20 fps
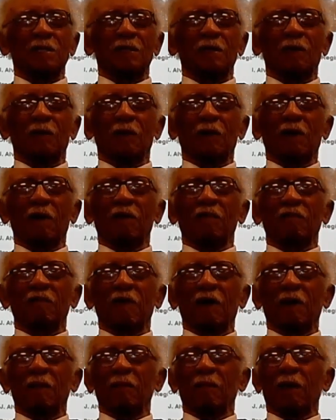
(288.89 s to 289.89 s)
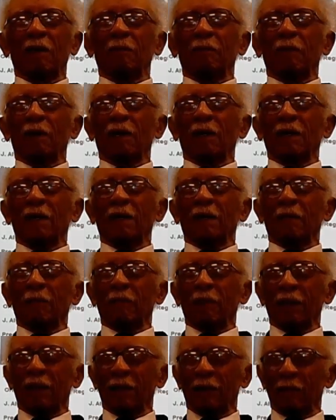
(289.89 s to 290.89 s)
and y'all can't find my body to
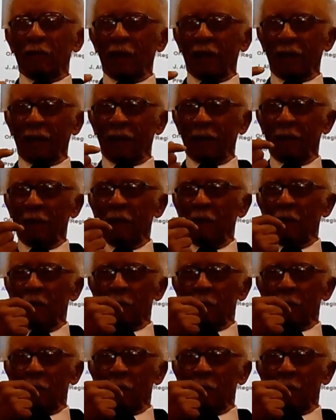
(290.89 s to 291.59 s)
bring it back in.